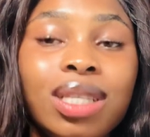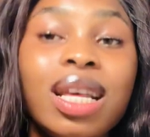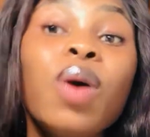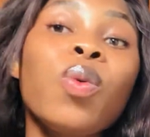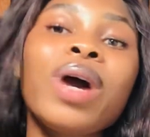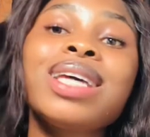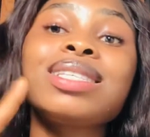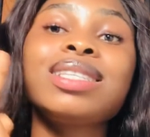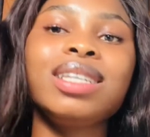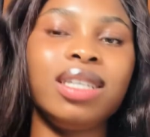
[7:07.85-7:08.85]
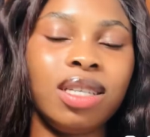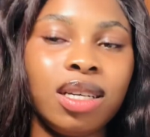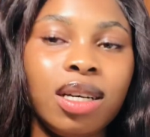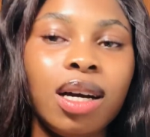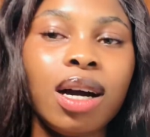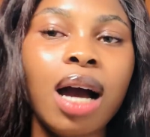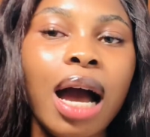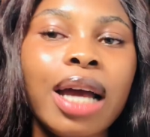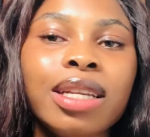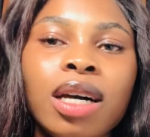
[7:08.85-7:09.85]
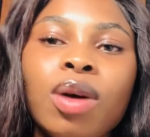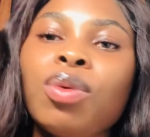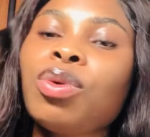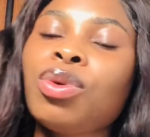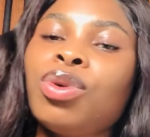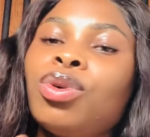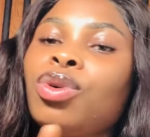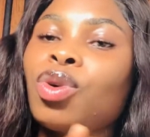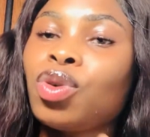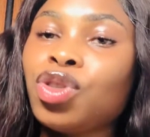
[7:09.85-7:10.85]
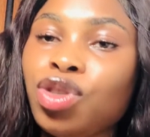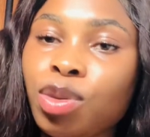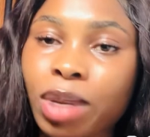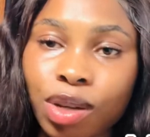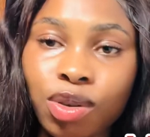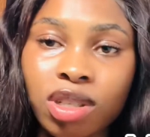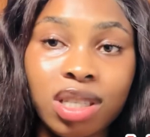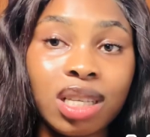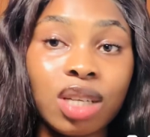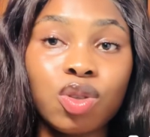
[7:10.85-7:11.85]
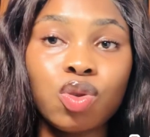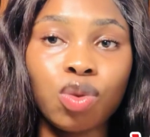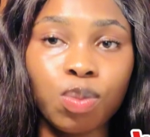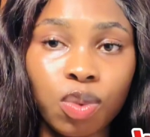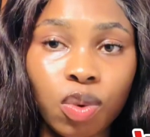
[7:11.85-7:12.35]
Then Wednesday, I now continue my Kojie San soap